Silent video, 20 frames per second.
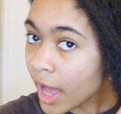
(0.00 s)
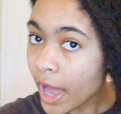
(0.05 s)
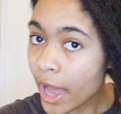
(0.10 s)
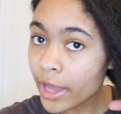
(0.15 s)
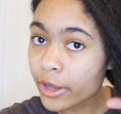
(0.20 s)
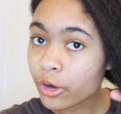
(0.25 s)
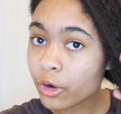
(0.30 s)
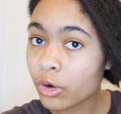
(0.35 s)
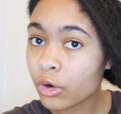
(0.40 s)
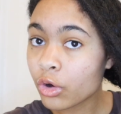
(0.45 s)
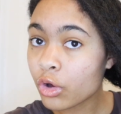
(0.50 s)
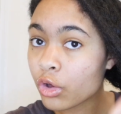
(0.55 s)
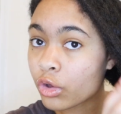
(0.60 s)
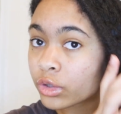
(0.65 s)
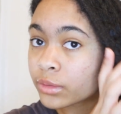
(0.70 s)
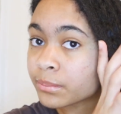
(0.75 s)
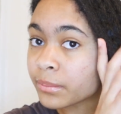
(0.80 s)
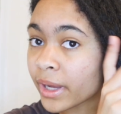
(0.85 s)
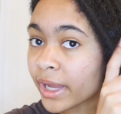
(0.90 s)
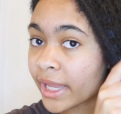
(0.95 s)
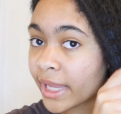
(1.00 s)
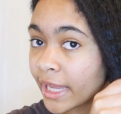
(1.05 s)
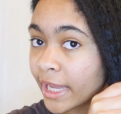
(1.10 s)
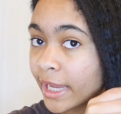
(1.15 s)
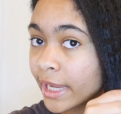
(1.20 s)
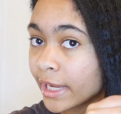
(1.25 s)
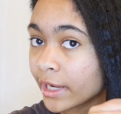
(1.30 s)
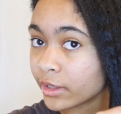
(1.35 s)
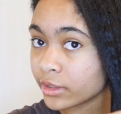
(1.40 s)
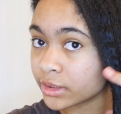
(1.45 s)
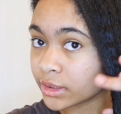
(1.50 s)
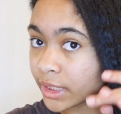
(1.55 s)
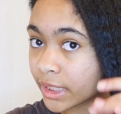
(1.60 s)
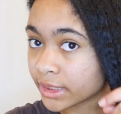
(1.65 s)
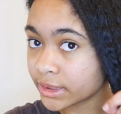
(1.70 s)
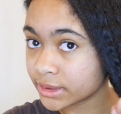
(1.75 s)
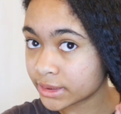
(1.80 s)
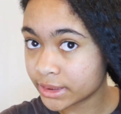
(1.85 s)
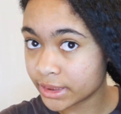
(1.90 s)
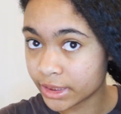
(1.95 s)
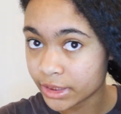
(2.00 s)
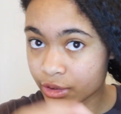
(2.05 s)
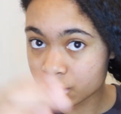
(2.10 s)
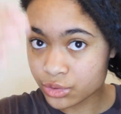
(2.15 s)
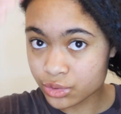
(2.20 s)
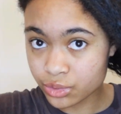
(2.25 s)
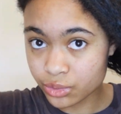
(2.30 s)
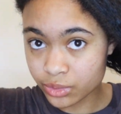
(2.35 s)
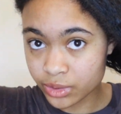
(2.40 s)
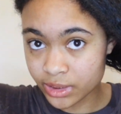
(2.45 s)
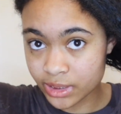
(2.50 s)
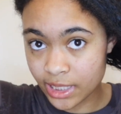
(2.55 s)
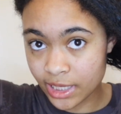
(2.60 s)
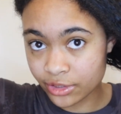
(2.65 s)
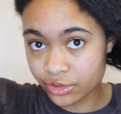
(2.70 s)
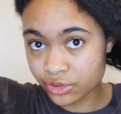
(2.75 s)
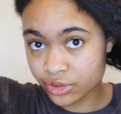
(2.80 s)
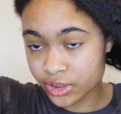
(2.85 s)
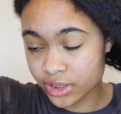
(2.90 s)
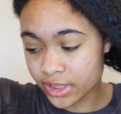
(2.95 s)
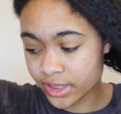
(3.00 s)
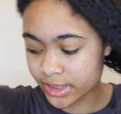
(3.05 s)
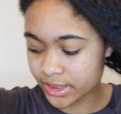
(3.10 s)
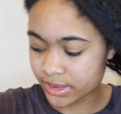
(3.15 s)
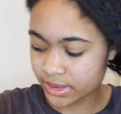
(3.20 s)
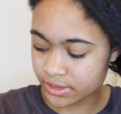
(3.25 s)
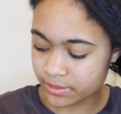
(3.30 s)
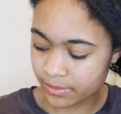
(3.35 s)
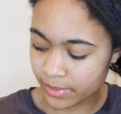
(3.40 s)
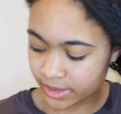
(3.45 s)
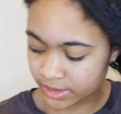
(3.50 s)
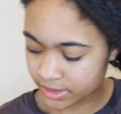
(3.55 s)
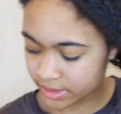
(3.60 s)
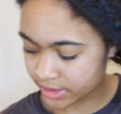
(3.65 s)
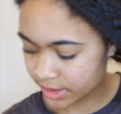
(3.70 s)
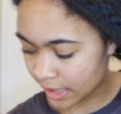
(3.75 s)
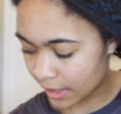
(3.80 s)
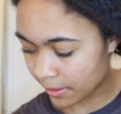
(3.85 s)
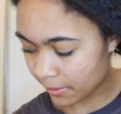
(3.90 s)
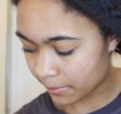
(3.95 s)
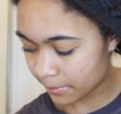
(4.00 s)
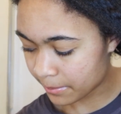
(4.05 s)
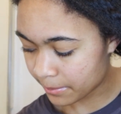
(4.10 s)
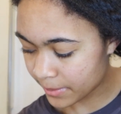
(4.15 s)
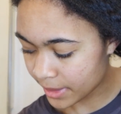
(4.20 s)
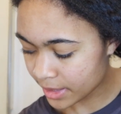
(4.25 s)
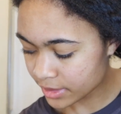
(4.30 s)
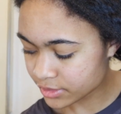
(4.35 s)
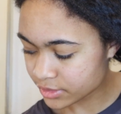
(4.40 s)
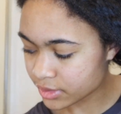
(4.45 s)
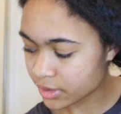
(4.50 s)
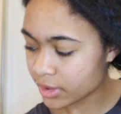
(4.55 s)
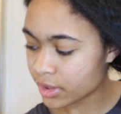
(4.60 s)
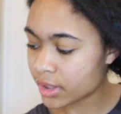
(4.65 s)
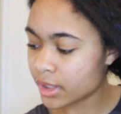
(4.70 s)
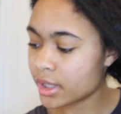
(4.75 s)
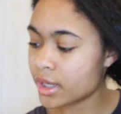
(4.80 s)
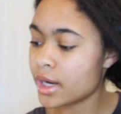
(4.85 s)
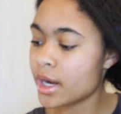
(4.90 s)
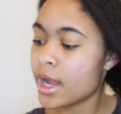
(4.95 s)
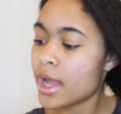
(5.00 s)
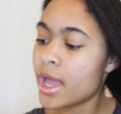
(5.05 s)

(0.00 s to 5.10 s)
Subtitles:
I hold my hair like this so it could actually get into my scalp better.